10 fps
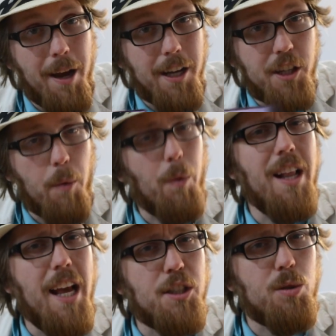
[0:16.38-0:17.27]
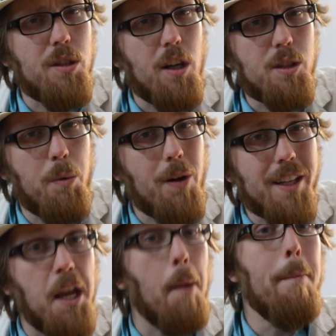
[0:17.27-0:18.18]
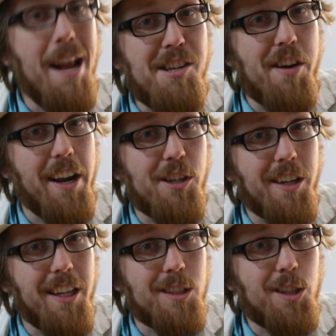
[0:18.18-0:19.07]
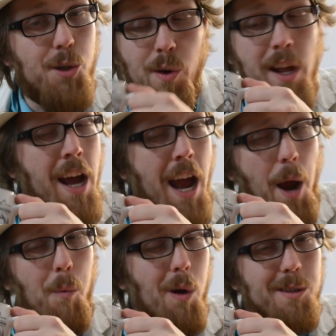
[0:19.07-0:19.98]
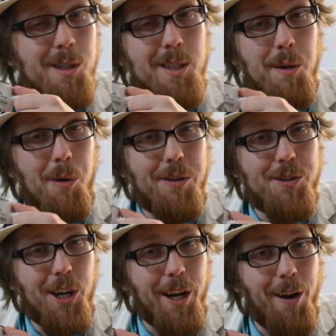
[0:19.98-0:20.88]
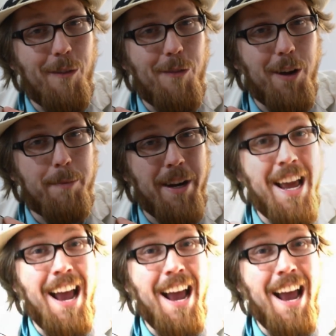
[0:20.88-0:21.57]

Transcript: Magi. When last you saw us, we were at the Imagination Institute at Walt Disney World checking on Figment.